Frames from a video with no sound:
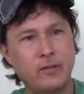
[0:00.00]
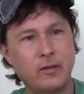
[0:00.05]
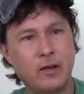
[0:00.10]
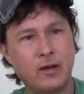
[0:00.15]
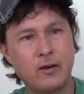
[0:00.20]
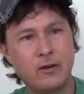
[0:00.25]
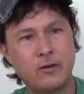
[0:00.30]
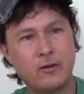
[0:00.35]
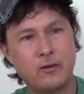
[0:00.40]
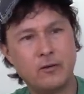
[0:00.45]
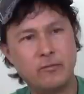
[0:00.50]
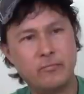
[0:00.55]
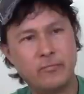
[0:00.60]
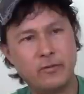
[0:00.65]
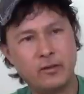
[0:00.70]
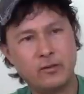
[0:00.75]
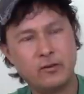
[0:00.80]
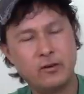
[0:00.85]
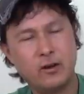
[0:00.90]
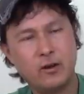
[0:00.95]
I don't know,
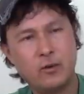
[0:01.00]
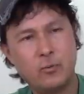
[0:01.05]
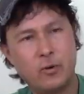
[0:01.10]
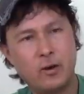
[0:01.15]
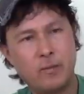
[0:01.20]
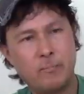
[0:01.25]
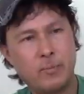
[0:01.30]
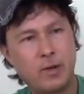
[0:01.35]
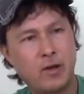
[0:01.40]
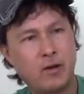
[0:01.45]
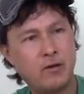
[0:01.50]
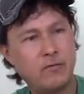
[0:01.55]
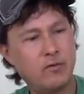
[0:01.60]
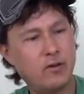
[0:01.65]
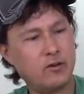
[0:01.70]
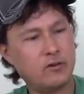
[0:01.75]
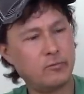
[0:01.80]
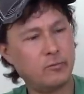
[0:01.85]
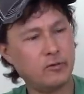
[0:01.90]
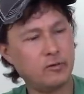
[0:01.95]
that's not quite a pound of
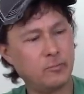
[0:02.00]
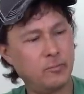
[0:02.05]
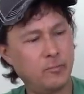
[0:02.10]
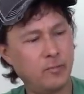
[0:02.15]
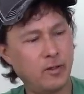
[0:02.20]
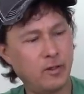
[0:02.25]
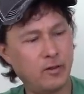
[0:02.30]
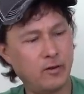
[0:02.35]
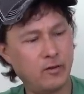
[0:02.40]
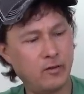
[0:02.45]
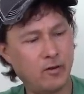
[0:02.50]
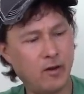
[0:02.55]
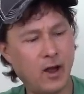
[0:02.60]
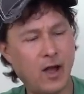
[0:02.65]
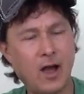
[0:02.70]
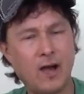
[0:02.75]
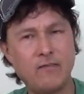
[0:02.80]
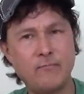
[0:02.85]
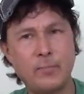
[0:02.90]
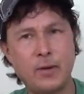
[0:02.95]
vegetables, maybe another
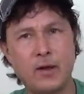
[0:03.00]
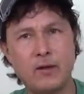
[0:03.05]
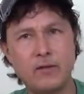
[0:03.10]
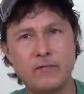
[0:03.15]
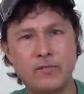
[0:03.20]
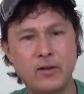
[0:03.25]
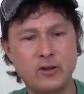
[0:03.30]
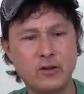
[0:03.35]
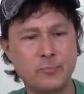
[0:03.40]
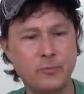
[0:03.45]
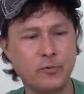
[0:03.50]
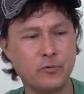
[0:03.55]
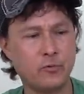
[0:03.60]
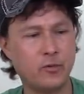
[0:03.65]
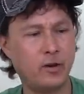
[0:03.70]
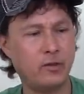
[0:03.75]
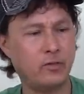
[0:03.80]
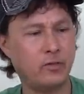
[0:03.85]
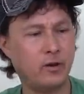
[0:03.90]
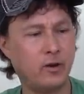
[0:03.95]
half pound of vegetables
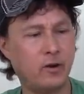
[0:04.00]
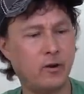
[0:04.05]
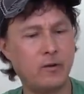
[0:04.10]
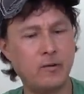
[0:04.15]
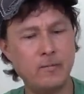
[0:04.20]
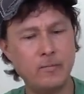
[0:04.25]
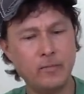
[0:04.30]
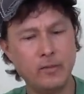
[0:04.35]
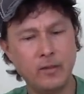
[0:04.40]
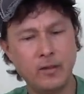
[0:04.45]
right there.